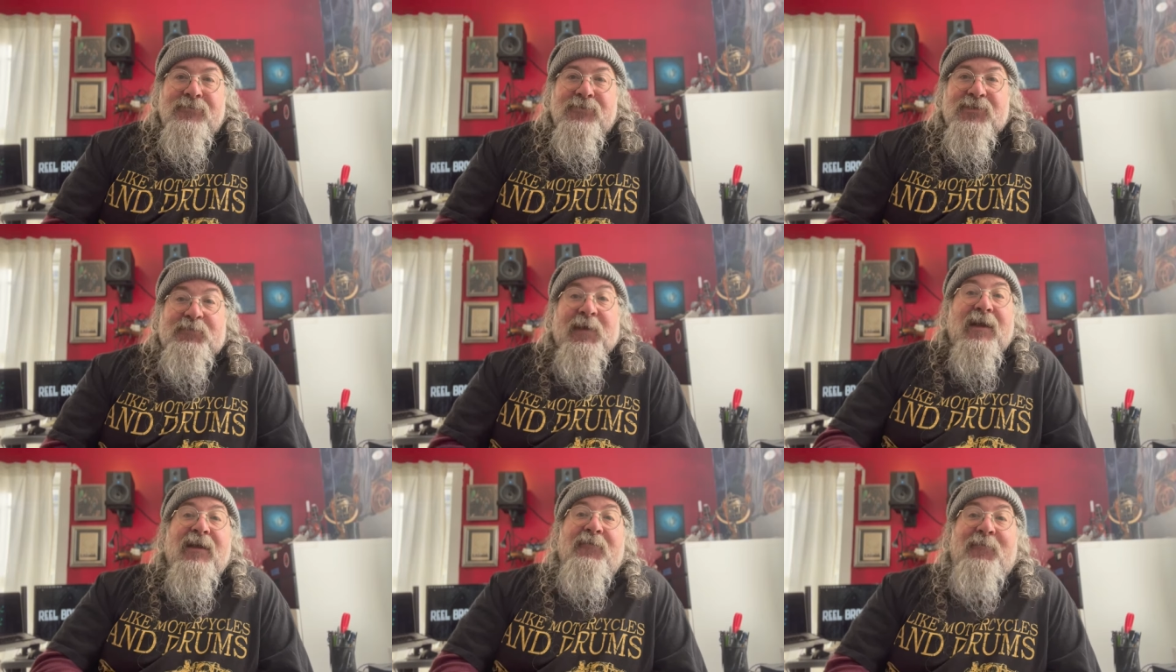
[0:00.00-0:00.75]

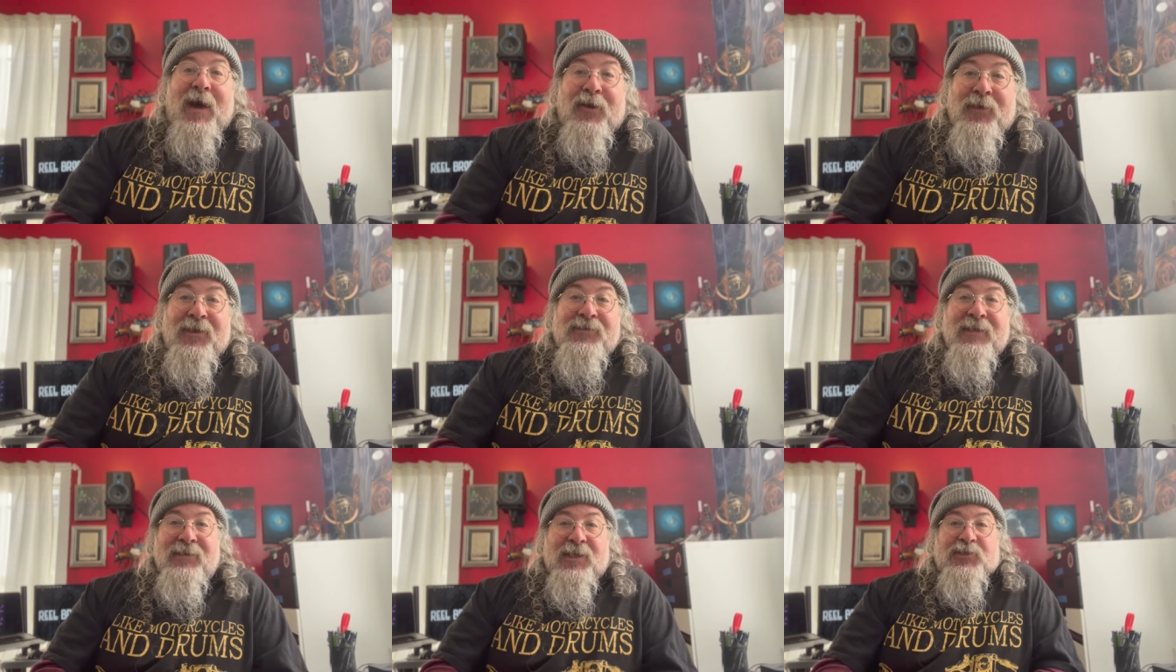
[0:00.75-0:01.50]
Speaking of
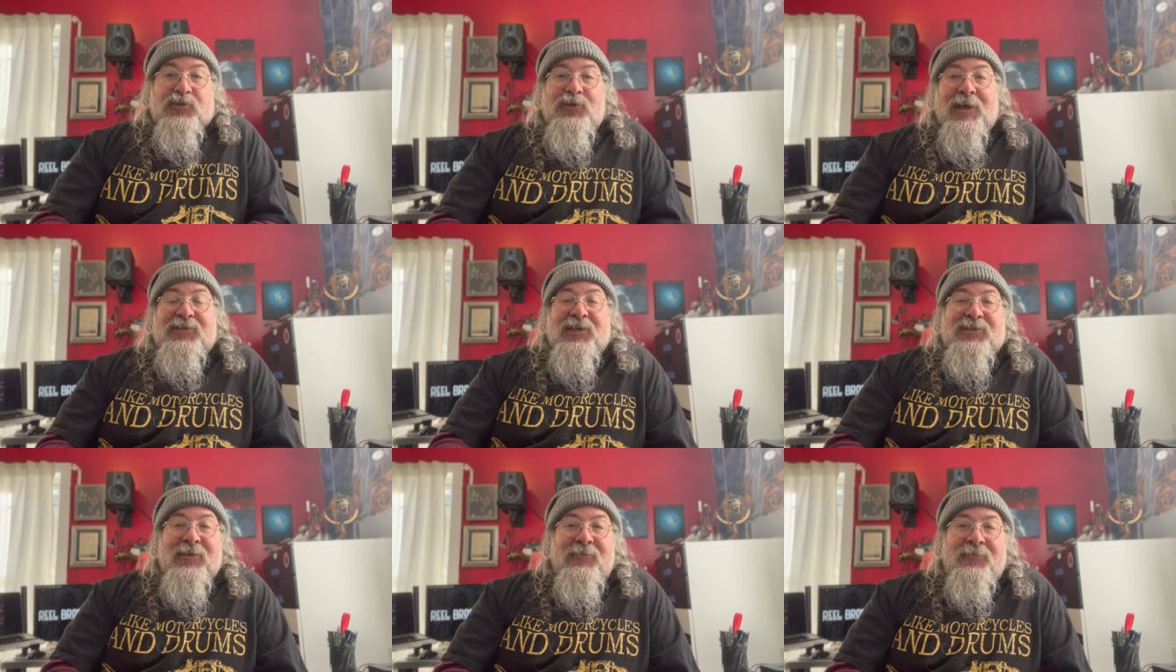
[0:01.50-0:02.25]
batteries, let's
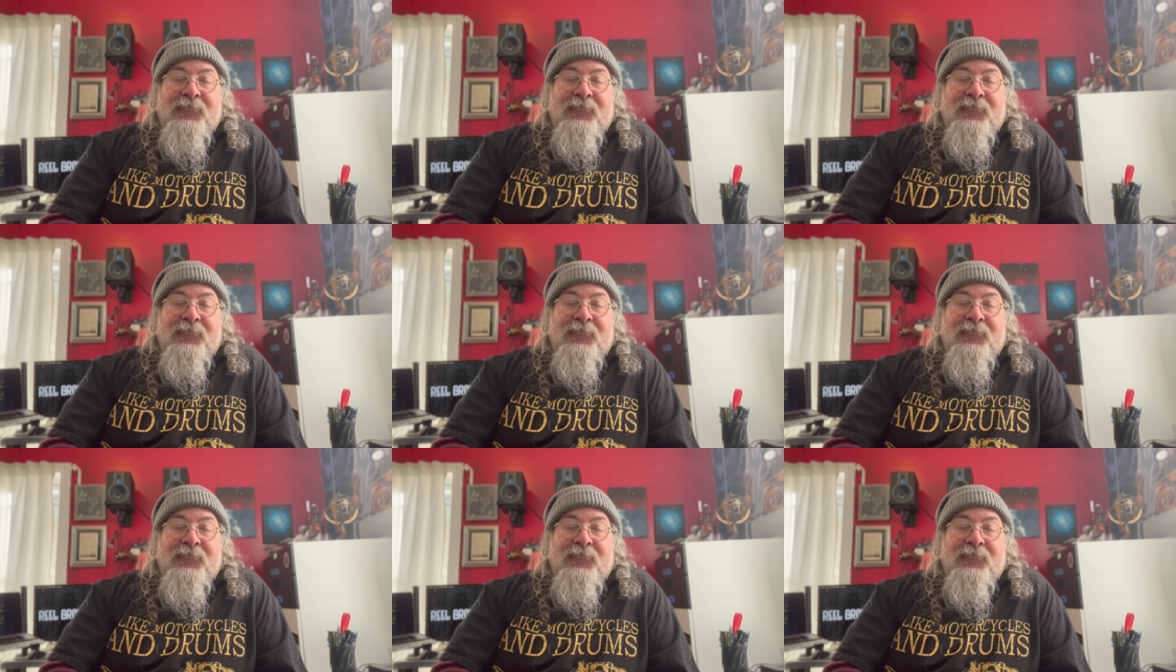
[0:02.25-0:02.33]
transition.